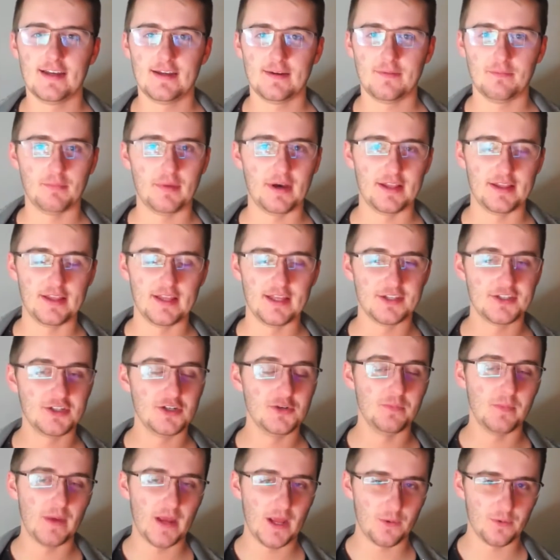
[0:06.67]
but the two
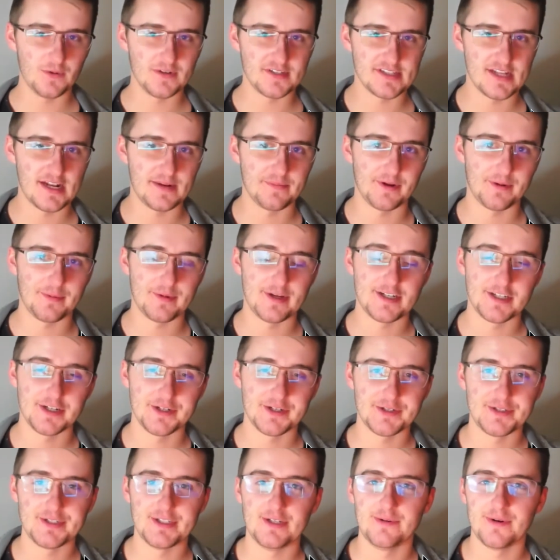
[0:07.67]
main ones that I'm going to be
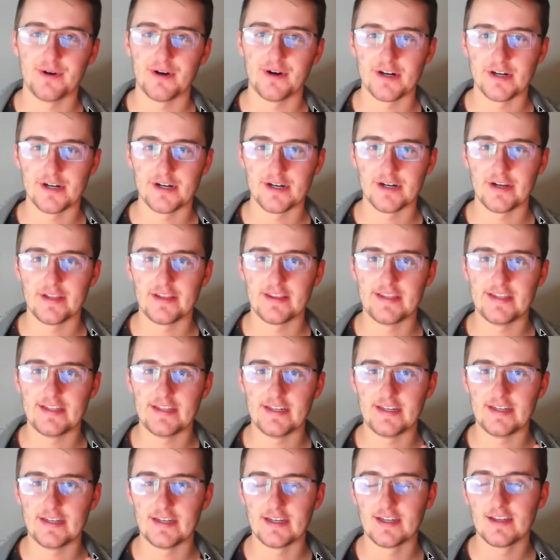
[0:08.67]
showing you are
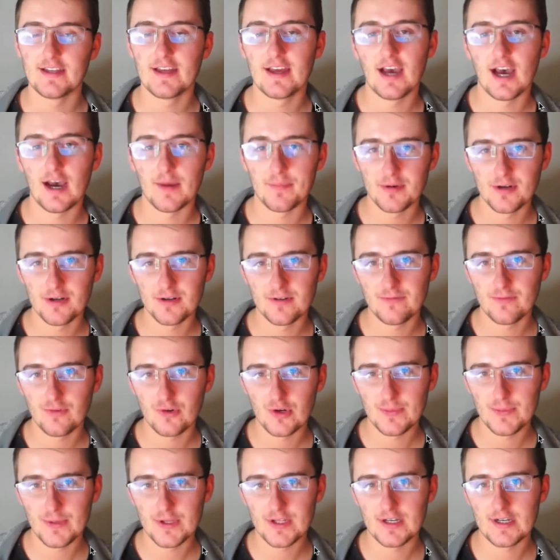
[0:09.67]
the upper
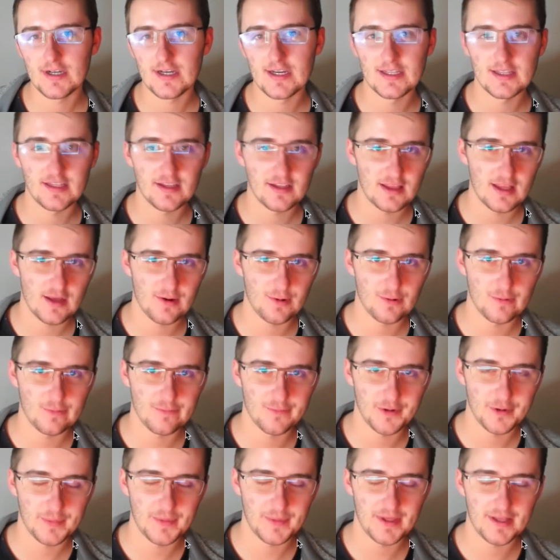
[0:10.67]
formula and the lower
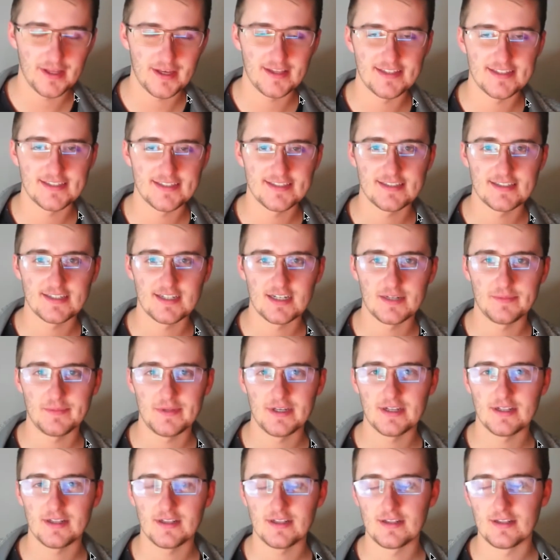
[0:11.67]
formula, and this is going to
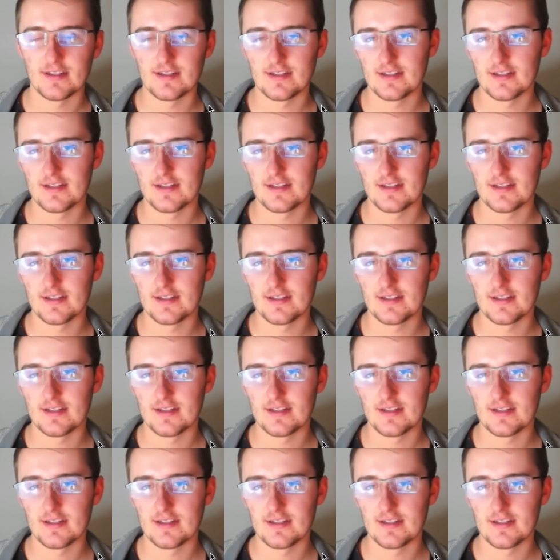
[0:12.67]
be